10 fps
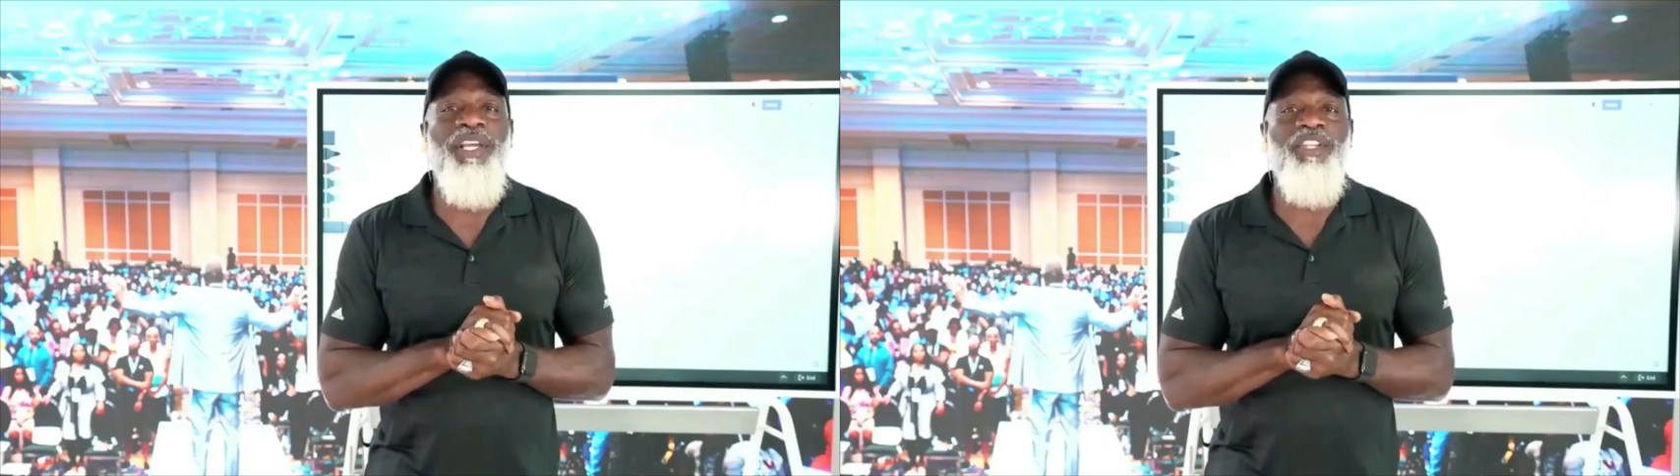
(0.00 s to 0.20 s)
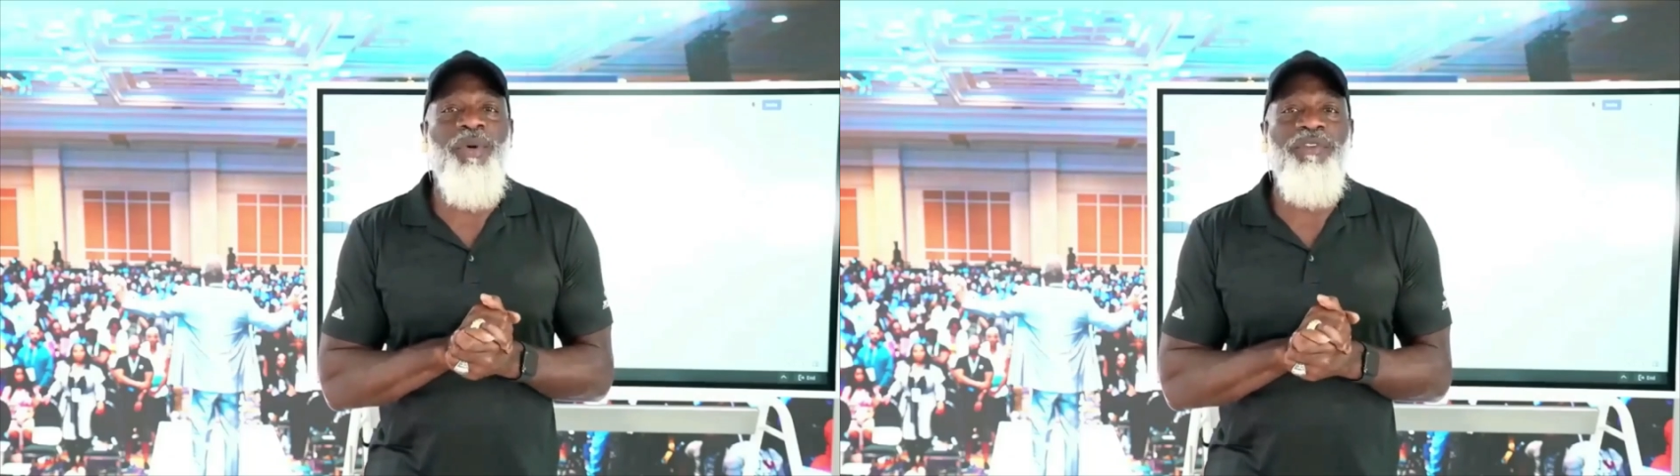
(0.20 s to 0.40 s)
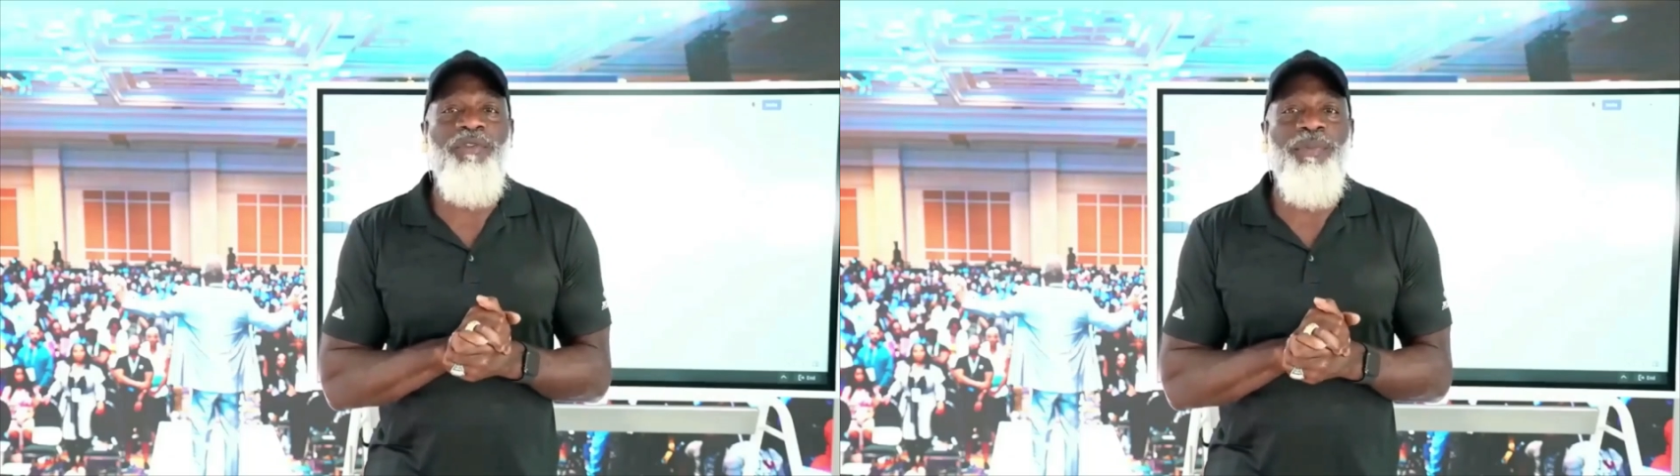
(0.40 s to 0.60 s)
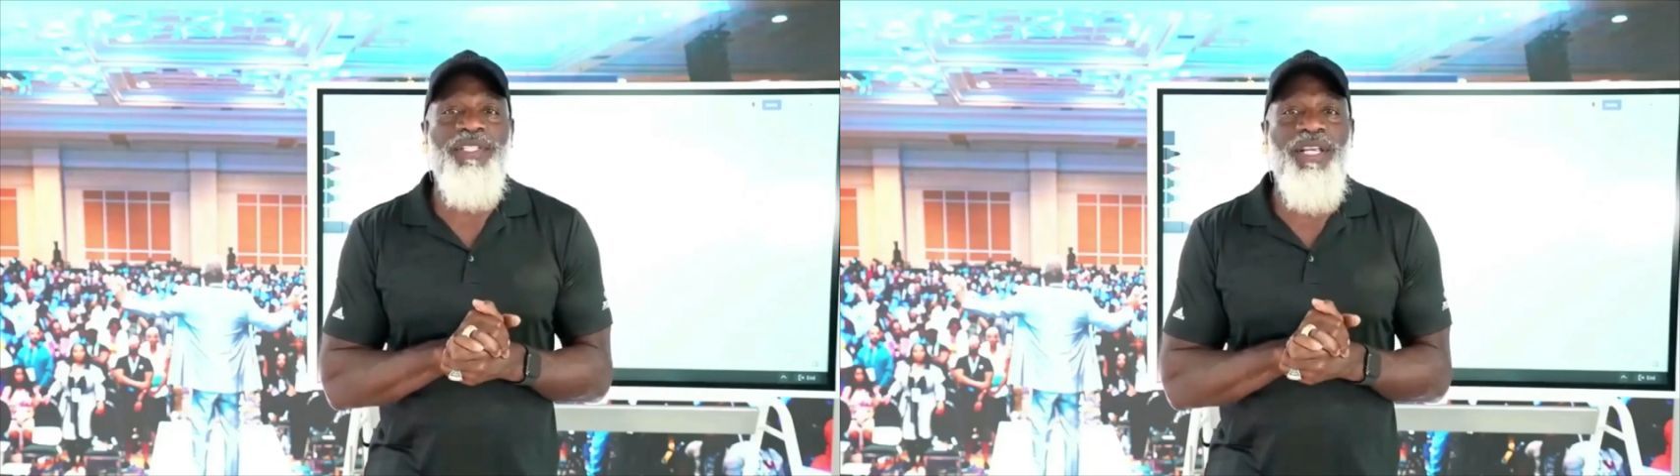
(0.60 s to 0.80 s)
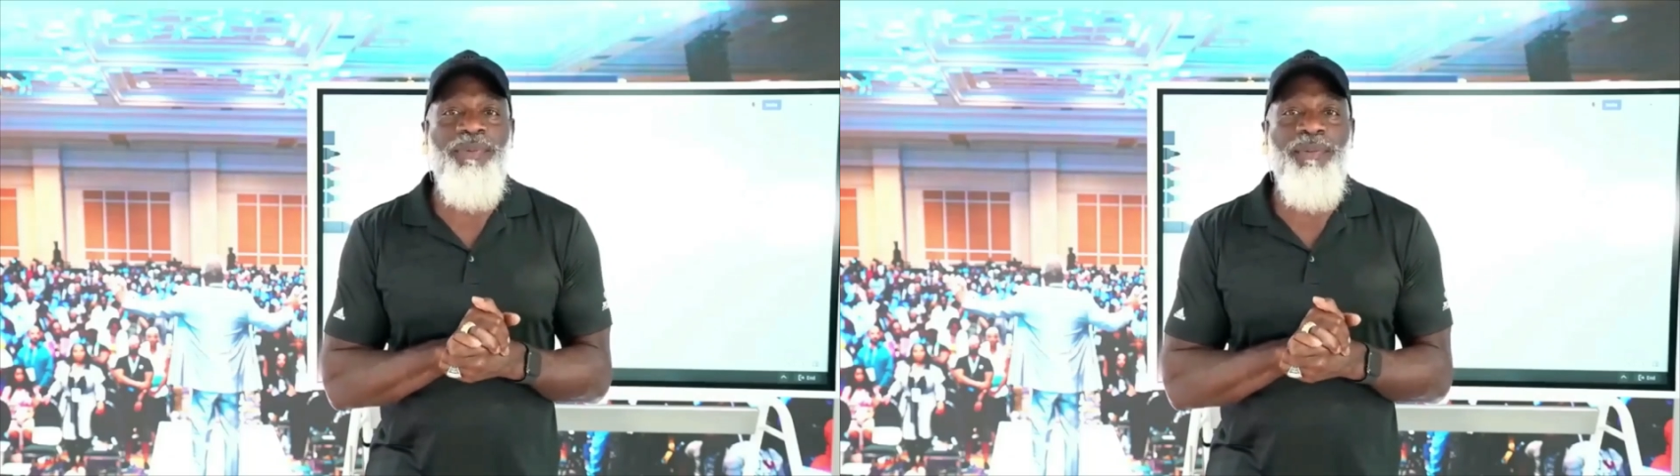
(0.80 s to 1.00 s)

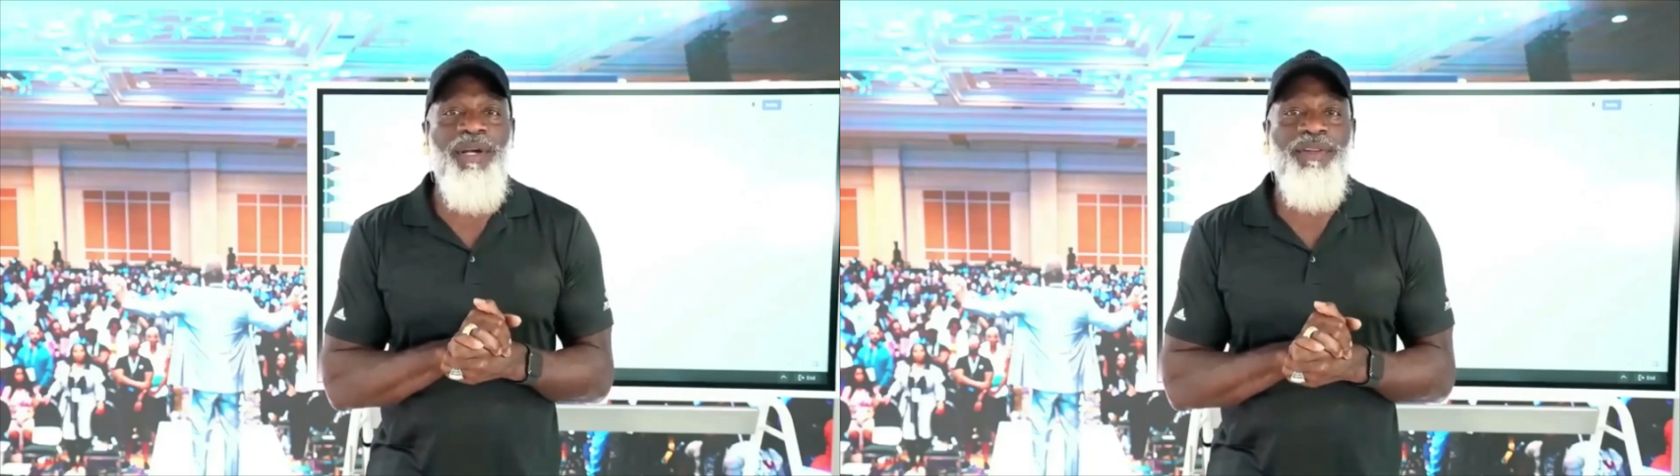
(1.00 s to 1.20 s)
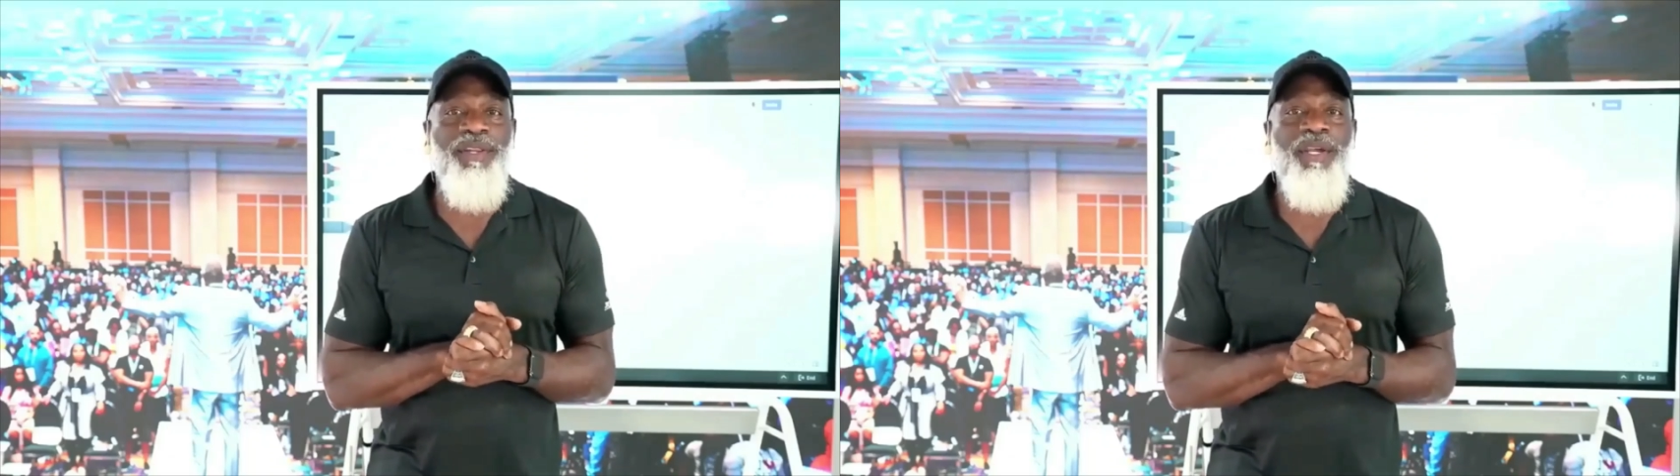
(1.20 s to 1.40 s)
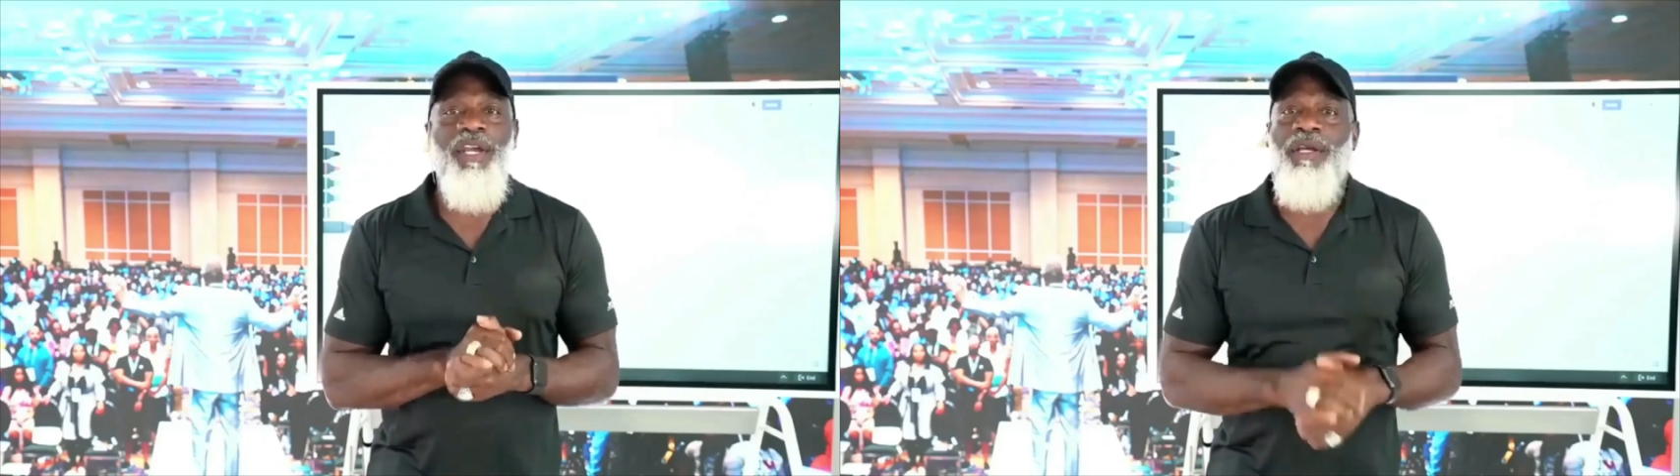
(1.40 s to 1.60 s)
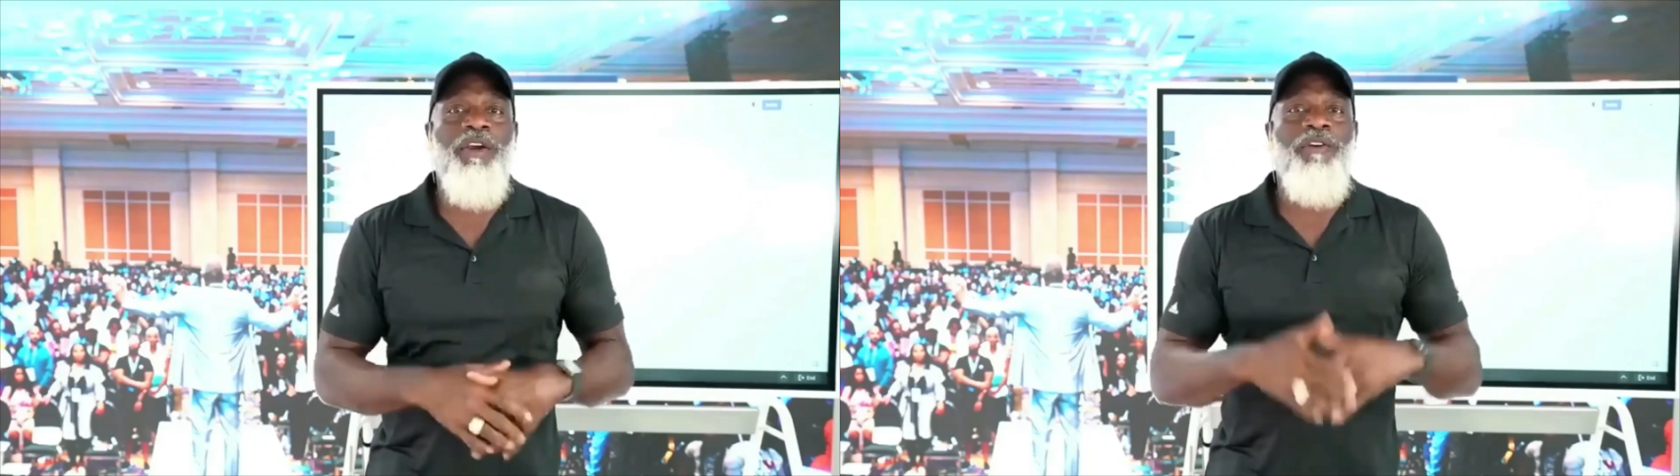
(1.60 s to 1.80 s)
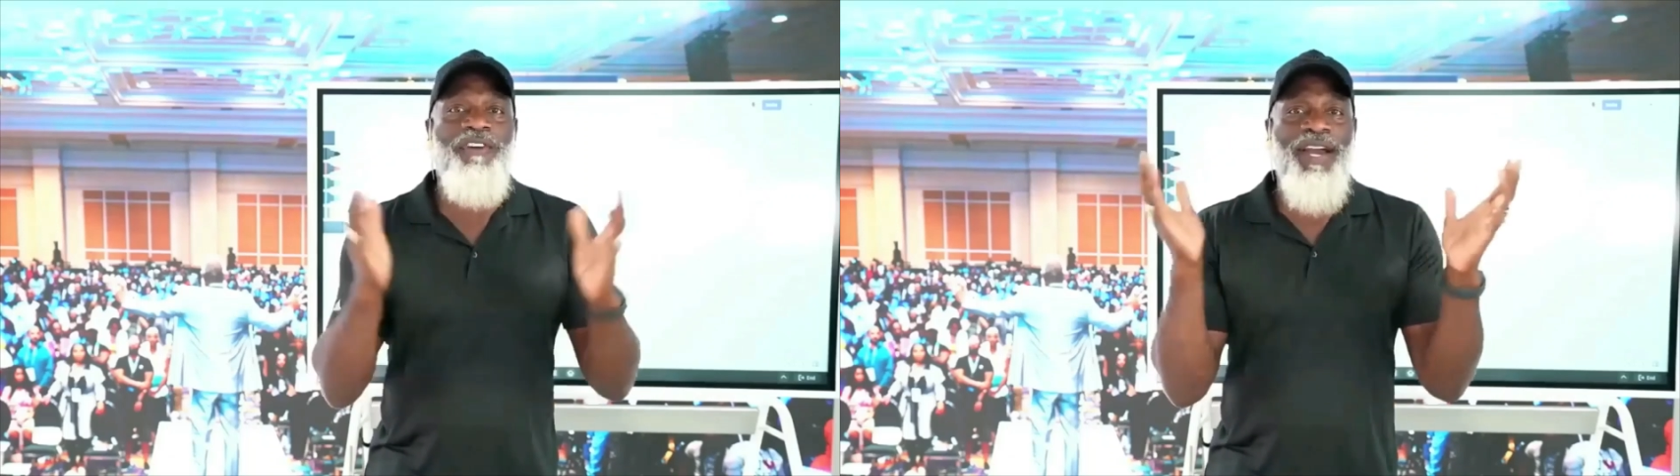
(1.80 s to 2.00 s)
24% per month. Go
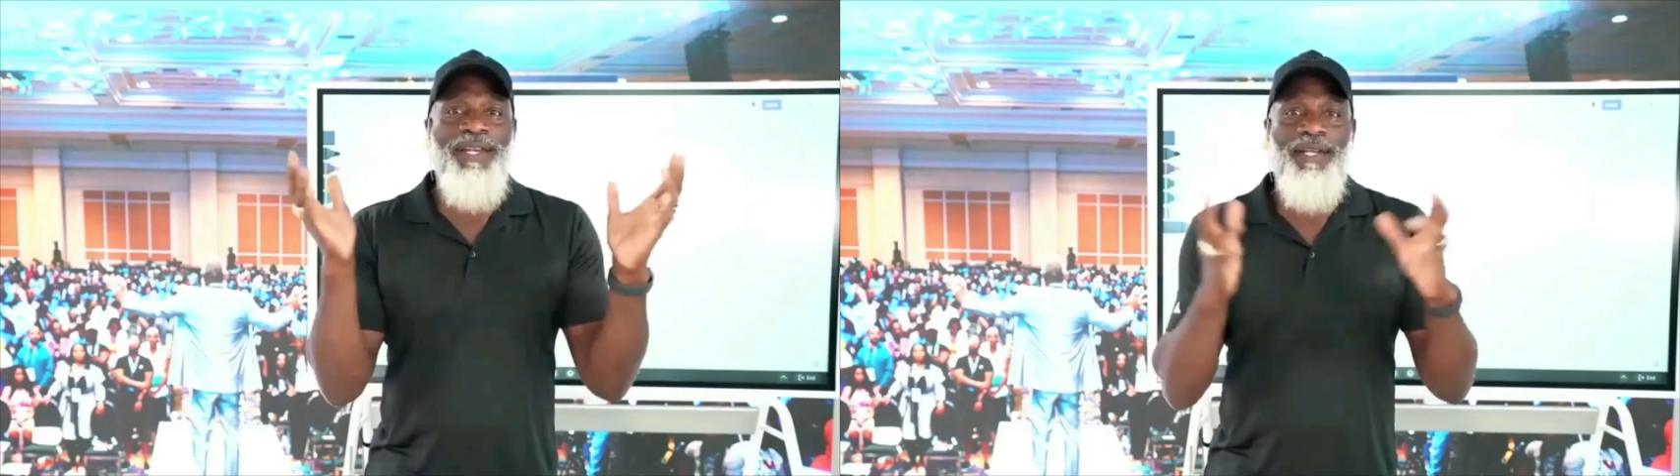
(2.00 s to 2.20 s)
find it.